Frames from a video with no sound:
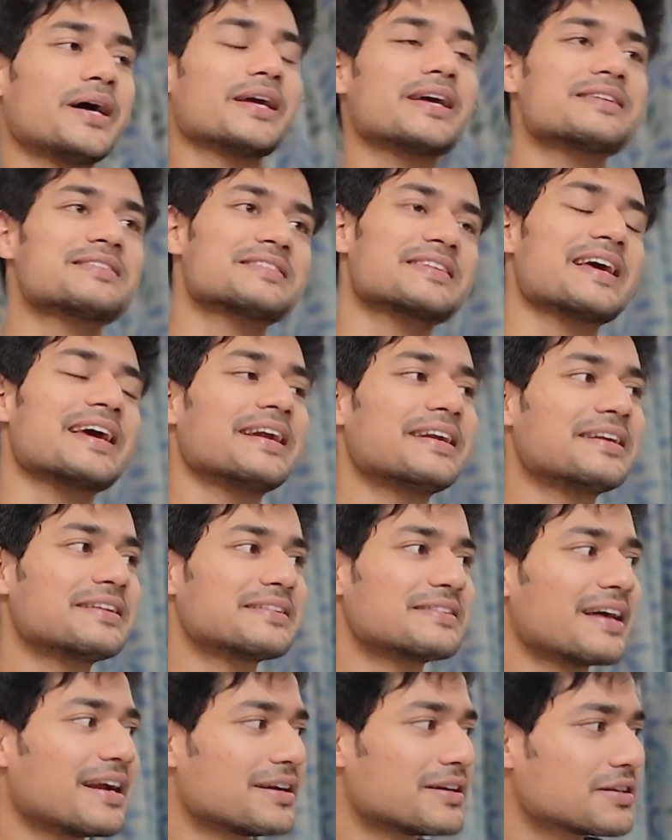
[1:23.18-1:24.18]
why i said
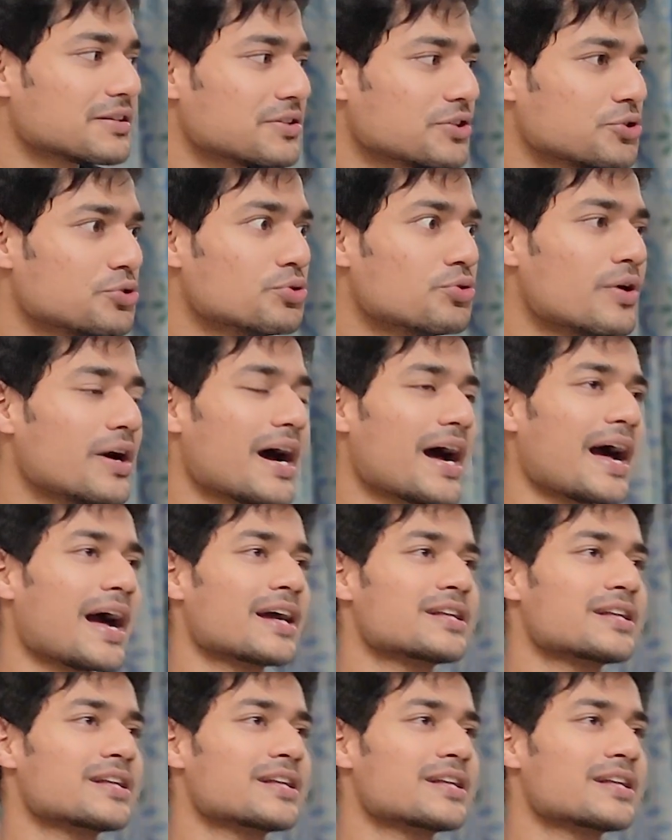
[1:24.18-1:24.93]
that you